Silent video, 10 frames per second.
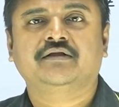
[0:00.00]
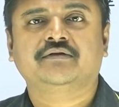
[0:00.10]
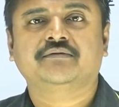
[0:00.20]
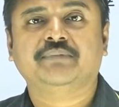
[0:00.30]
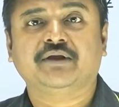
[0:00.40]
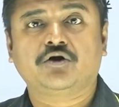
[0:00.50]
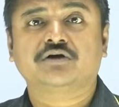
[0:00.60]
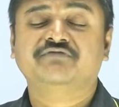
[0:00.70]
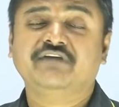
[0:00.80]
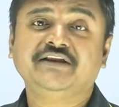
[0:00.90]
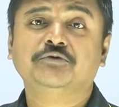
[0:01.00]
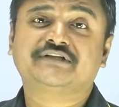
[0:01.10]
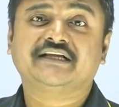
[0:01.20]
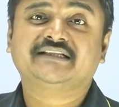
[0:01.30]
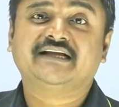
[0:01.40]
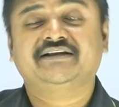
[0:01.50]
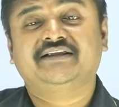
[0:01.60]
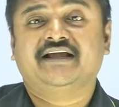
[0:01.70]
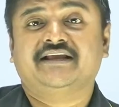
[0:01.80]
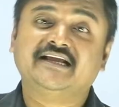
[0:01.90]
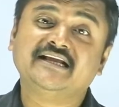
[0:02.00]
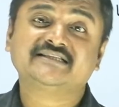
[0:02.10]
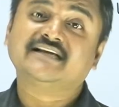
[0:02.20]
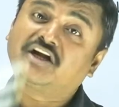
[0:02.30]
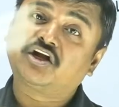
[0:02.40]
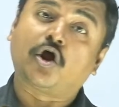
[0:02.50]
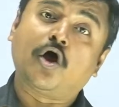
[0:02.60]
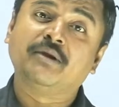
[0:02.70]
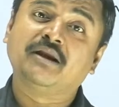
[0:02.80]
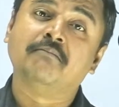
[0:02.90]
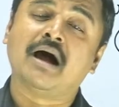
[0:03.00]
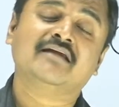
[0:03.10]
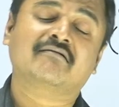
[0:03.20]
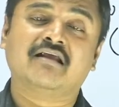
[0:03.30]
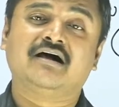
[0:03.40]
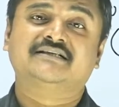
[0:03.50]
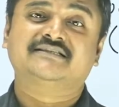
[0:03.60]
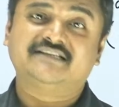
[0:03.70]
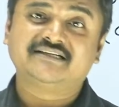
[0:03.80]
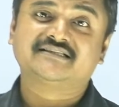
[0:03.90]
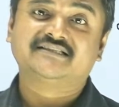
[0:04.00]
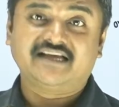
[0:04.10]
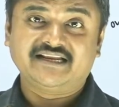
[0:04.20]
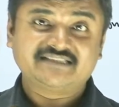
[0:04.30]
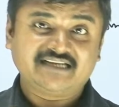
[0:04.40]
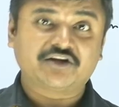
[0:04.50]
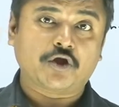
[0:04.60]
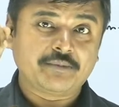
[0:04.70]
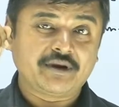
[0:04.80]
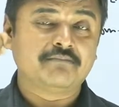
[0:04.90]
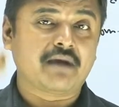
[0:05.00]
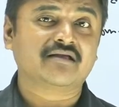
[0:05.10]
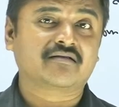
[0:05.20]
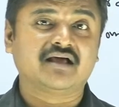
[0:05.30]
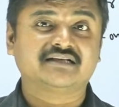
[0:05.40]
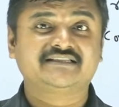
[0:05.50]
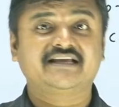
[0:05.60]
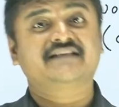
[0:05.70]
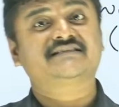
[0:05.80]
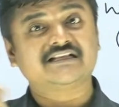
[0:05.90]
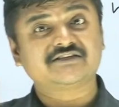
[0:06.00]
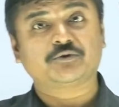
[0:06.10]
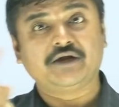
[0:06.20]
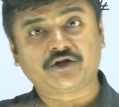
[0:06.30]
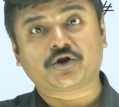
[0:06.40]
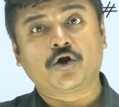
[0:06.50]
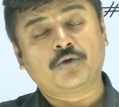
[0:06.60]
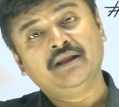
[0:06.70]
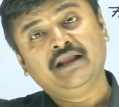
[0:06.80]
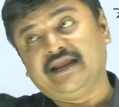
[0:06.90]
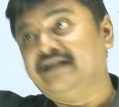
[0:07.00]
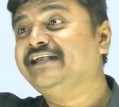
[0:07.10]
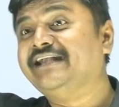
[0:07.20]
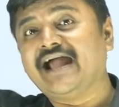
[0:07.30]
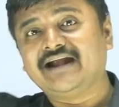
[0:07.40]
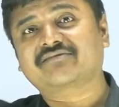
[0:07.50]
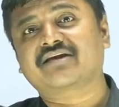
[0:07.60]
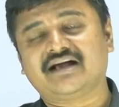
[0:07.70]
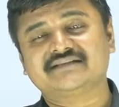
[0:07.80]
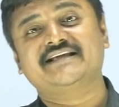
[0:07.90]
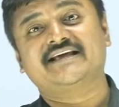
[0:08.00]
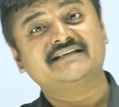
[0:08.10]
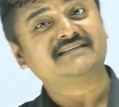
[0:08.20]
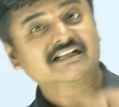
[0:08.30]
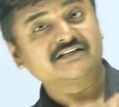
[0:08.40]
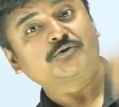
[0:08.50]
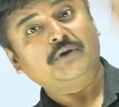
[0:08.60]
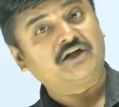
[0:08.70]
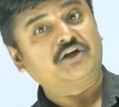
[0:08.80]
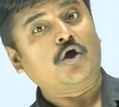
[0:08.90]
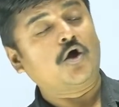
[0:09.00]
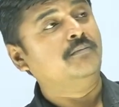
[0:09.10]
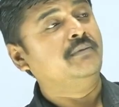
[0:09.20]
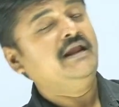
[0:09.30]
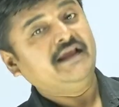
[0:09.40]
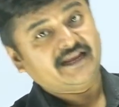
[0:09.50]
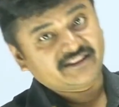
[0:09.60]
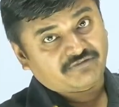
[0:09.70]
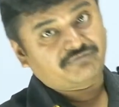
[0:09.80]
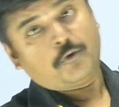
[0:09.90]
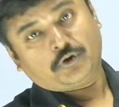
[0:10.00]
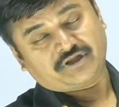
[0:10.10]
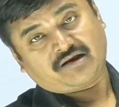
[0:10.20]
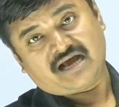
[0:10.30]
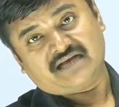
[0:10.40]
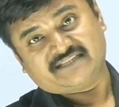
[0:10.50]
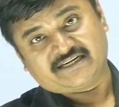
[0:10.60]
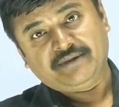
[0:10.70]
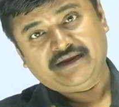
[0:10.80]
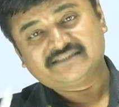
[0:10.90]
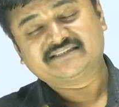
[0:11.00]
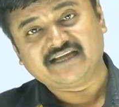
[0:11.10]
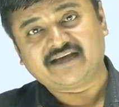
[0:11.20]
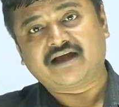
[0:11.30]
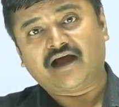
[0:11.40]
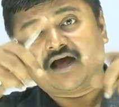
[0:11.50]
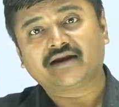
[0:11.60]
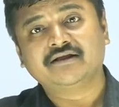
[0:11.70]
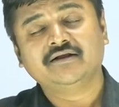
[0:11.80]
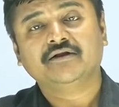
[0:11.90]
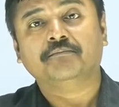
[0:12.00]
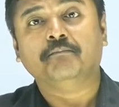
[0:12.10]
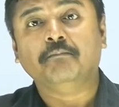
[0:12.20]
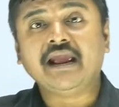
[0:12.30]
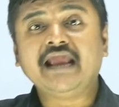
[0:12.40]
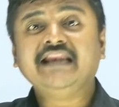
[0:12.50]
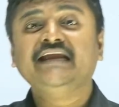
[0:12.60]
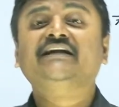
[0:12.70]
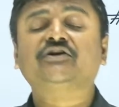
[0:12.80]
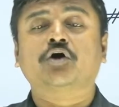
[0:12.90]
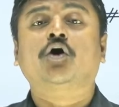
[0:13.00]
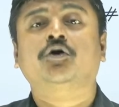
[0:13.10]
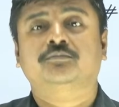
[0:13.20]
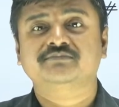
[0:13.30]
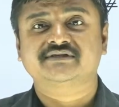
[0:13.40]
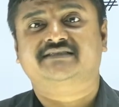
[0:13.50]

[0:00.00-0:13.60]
Because when you say that there is a Tom in my class, yes, there is a Tom in my class, there is also a Tom in that class, there is also a Tom in the 4th class, it means there are many Toms